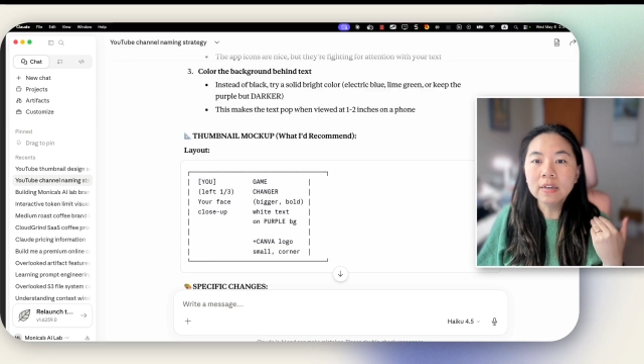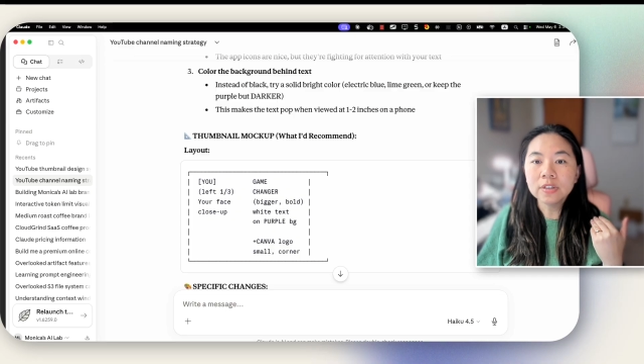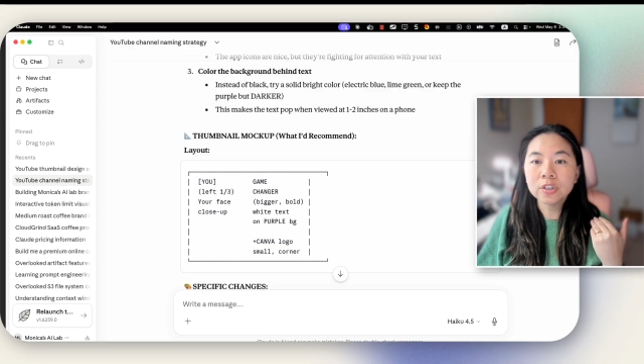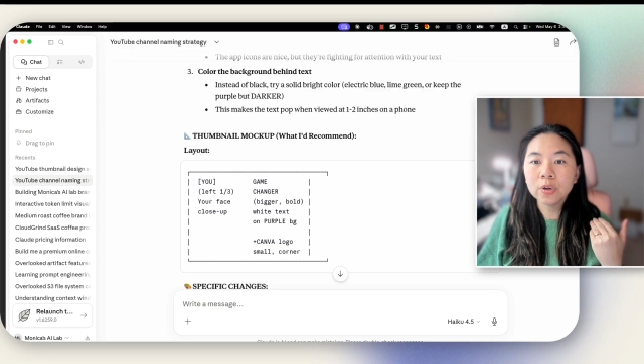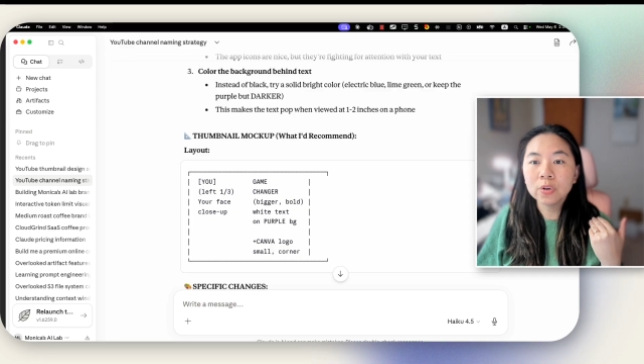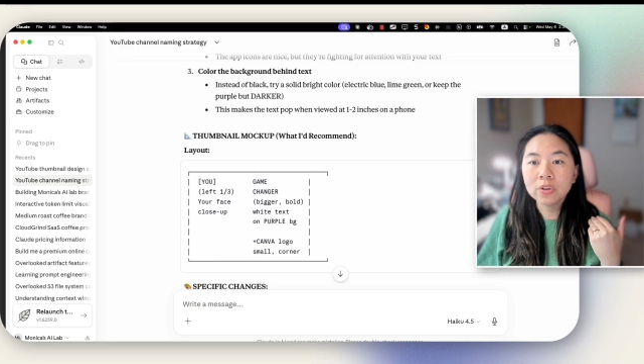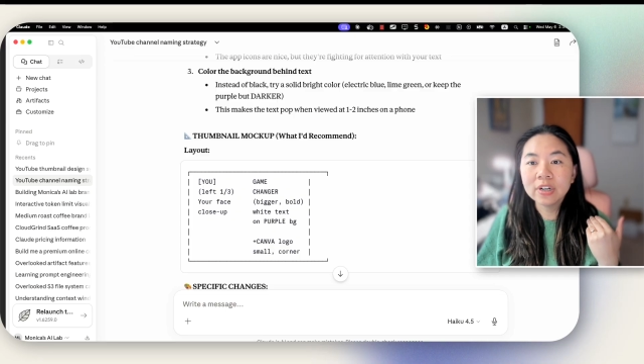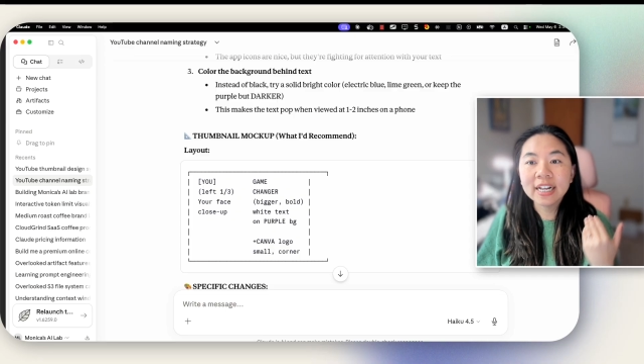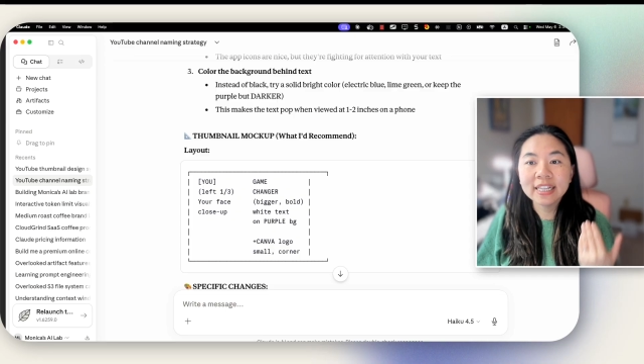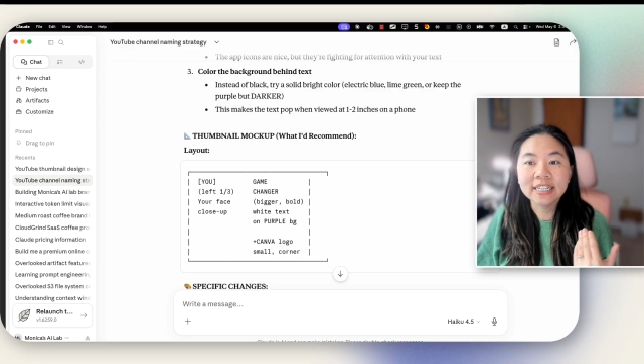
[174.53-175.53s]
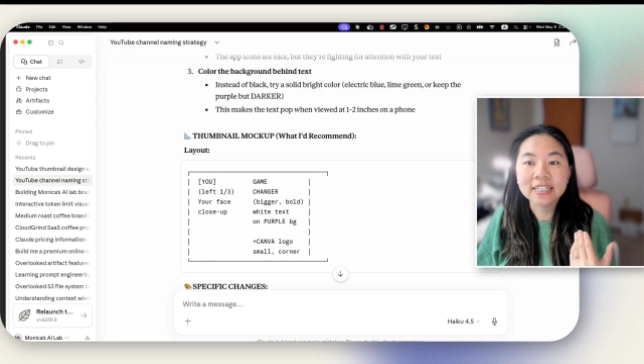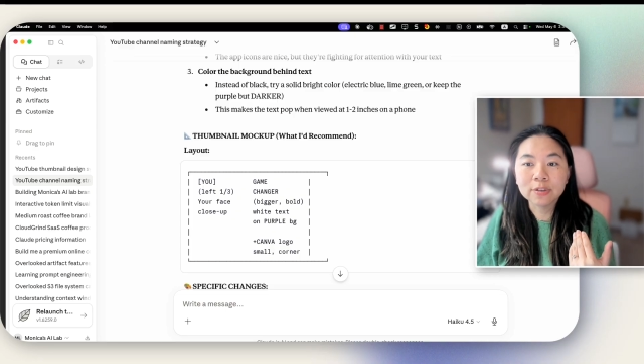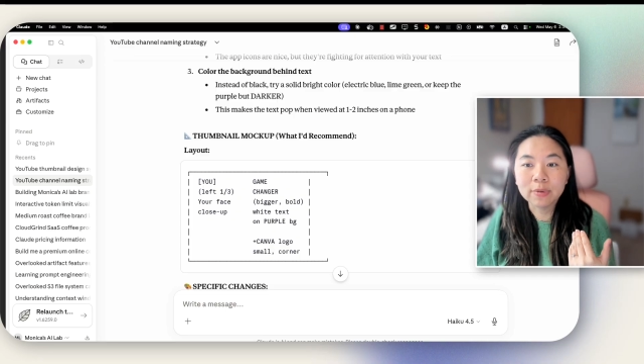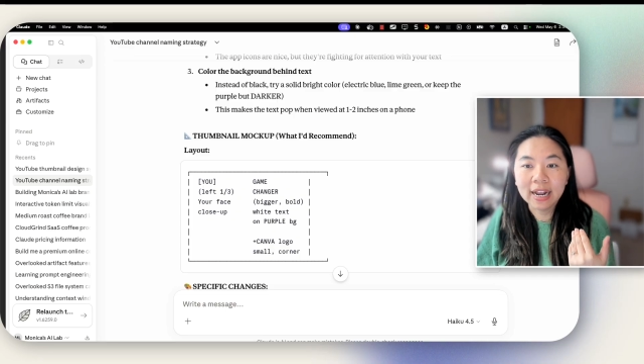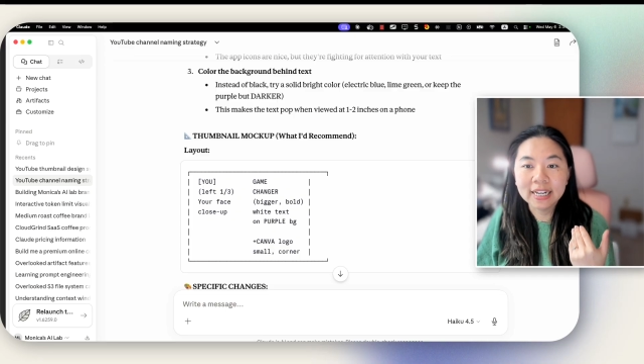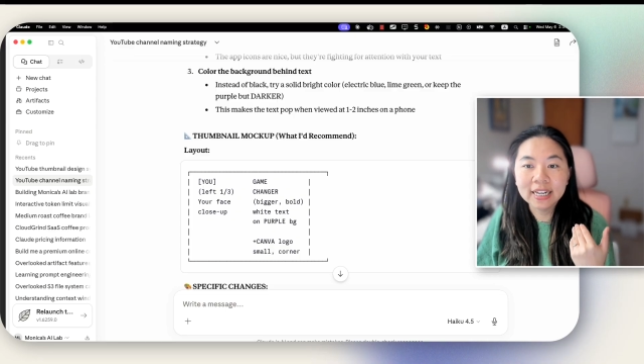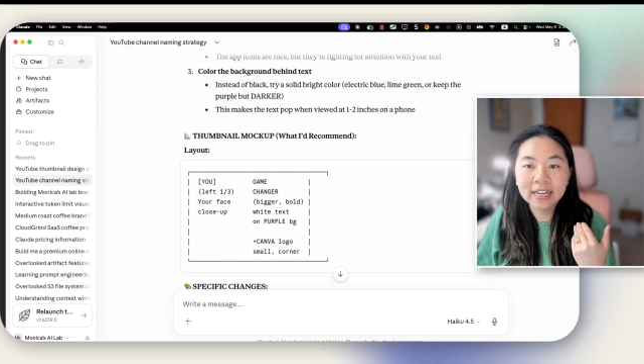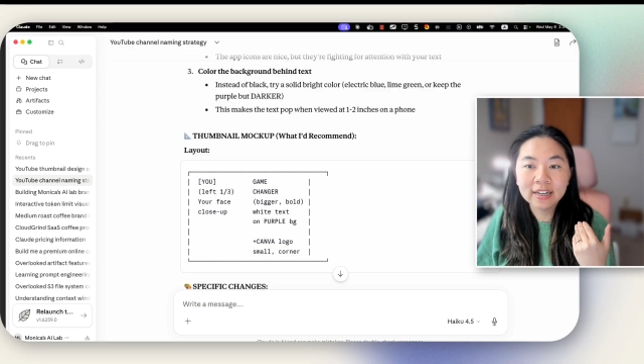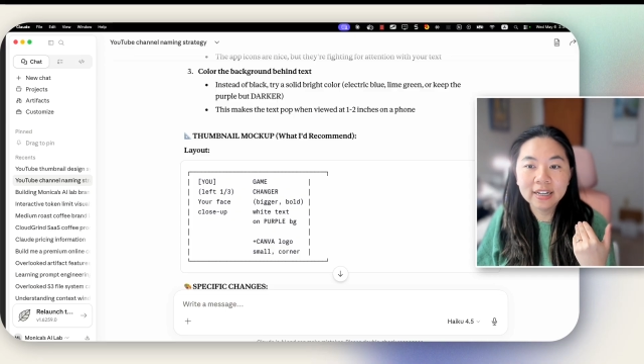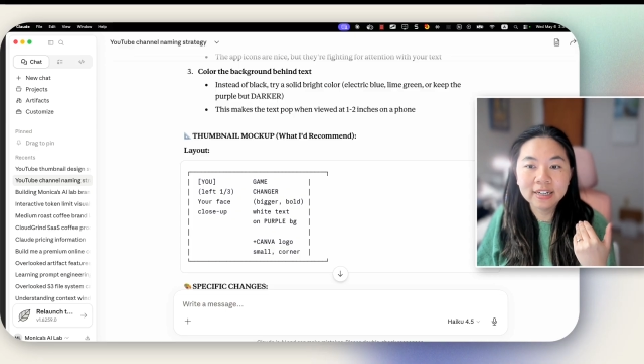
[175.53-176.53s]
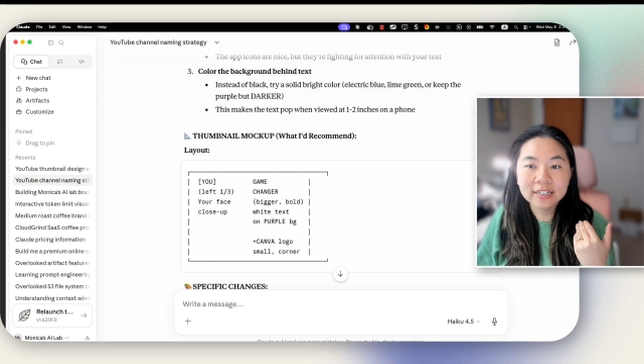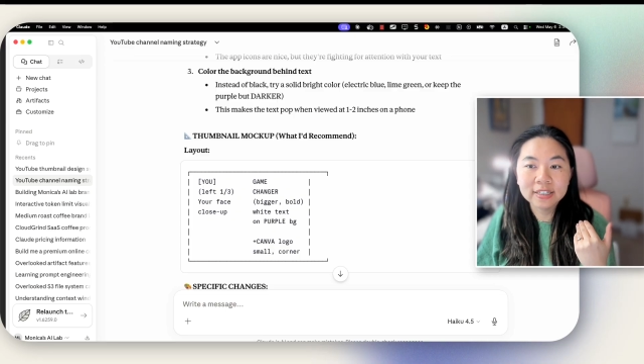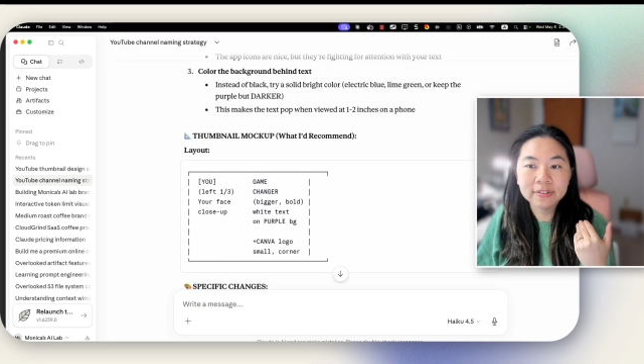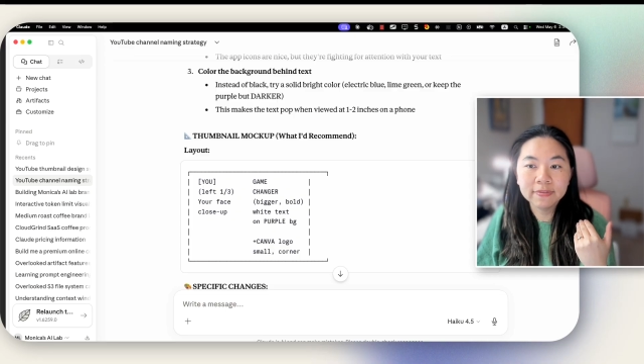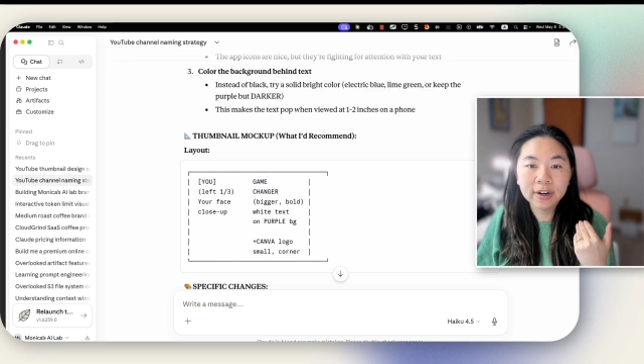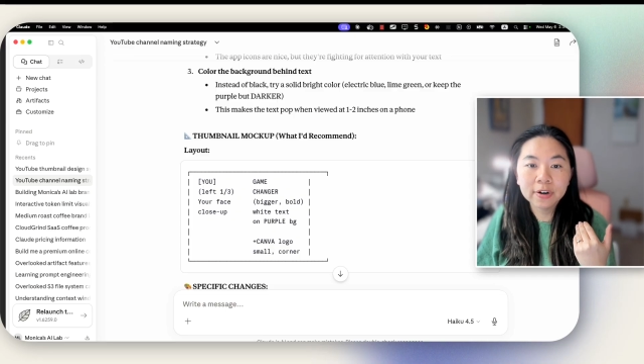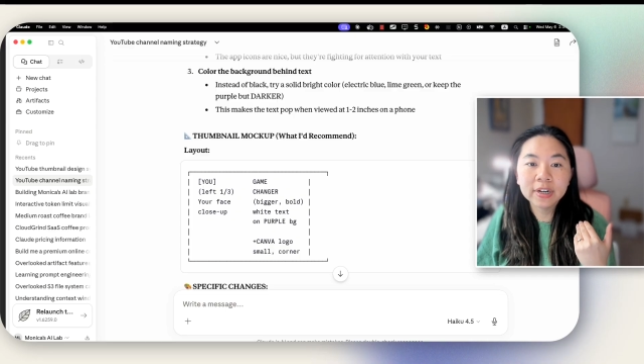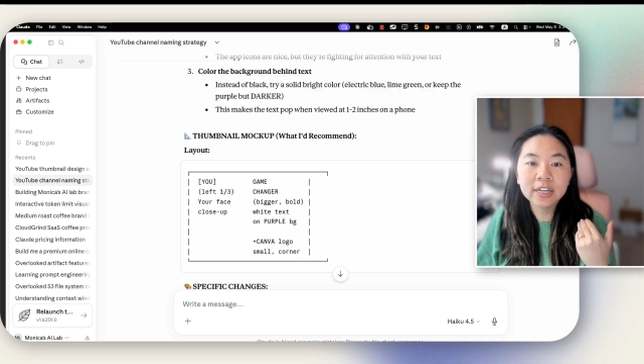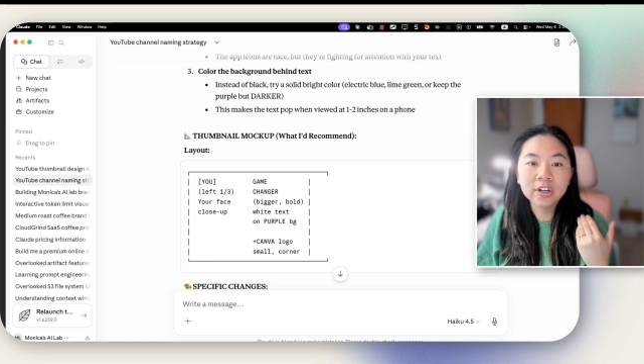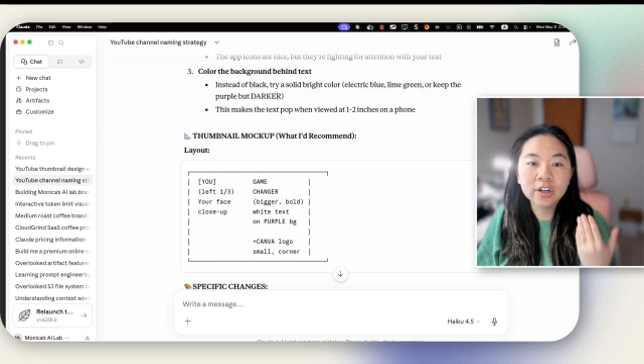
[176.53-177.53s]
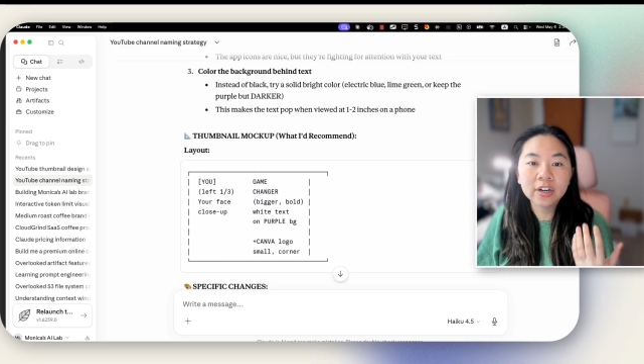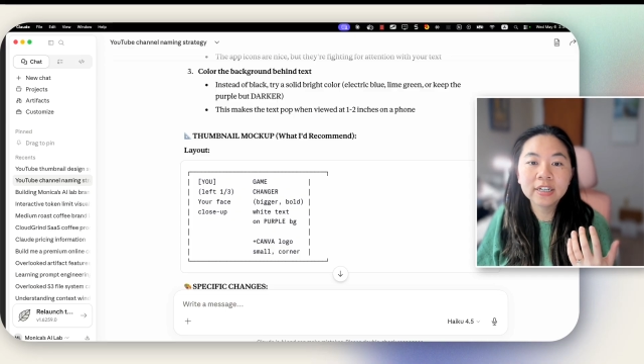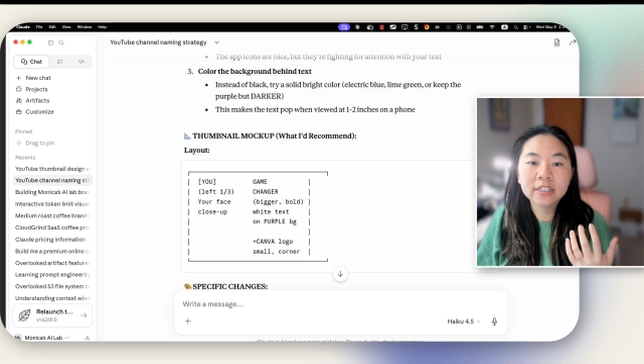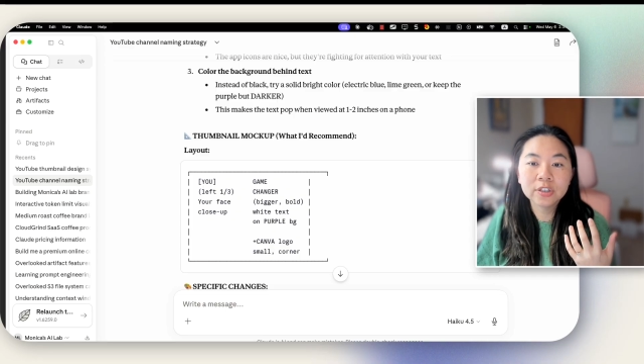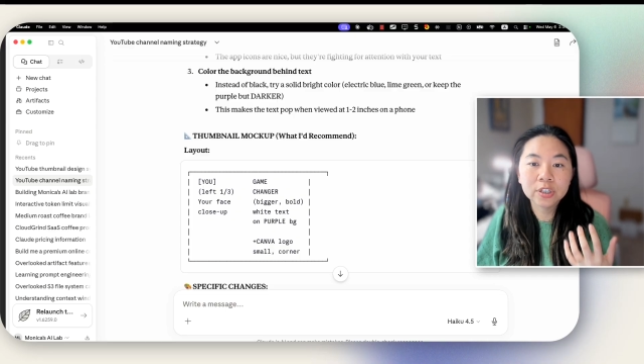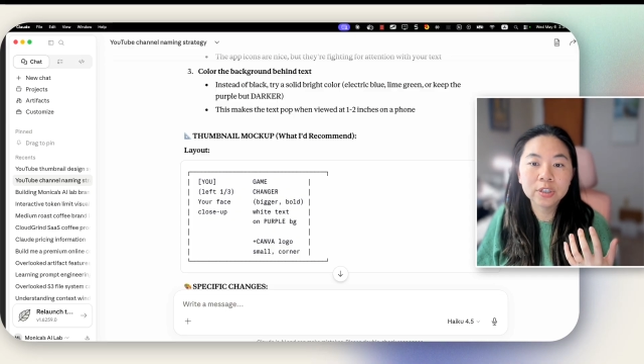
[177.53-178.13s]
So look at this, right? It is very good